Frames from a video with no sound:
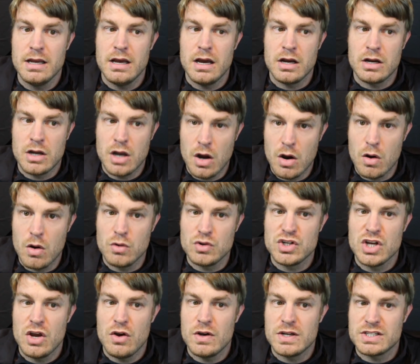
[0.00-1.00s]
a coach
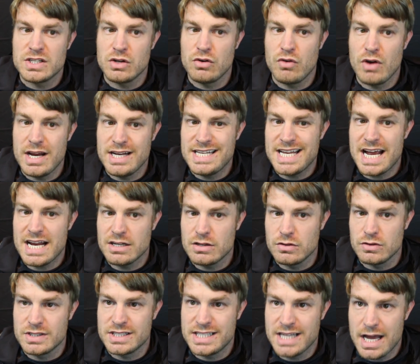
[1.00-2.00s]
who has a great
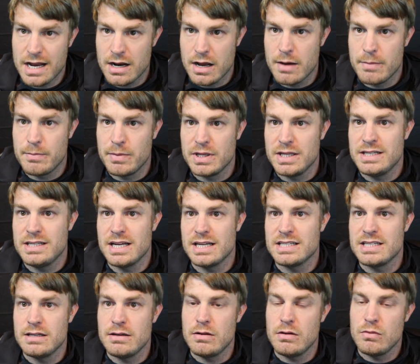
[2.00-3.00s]
tactical setup, but it
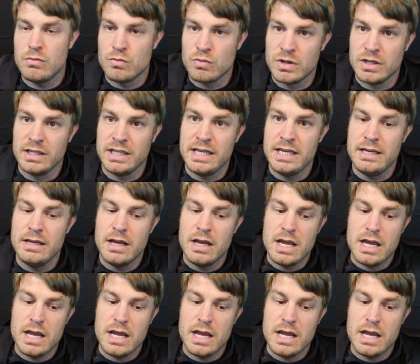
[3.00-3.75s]
doesn't really